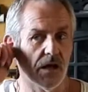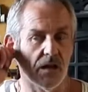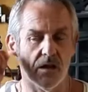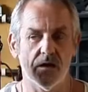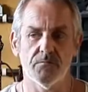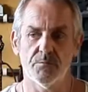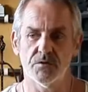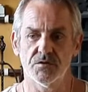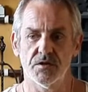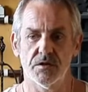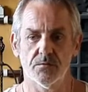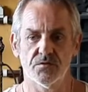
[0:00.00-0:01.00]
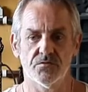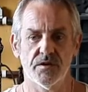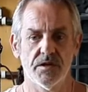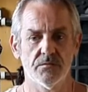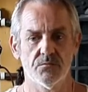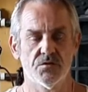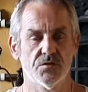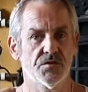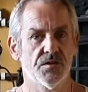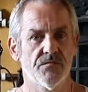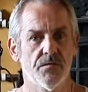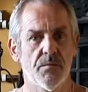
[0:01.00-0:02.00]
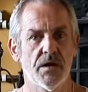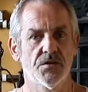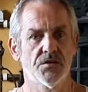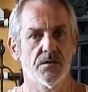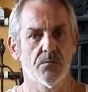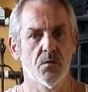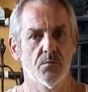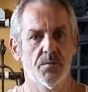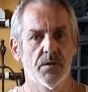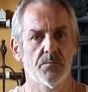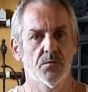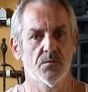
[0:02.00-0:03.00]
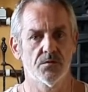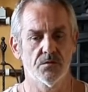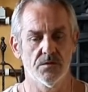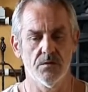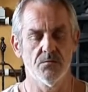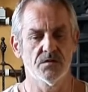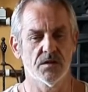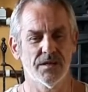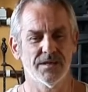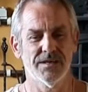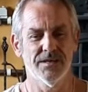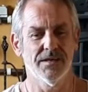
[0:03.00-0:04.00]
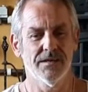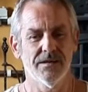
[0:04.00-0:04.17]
A lot of books that I was reading was just information that people would, it was like